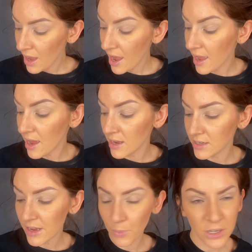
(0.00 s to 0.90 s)
And
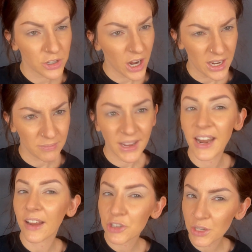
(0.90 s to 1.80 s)
it worked great. It
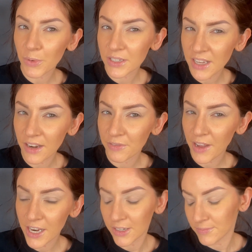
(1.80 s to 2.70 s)
actually worked kind of fire.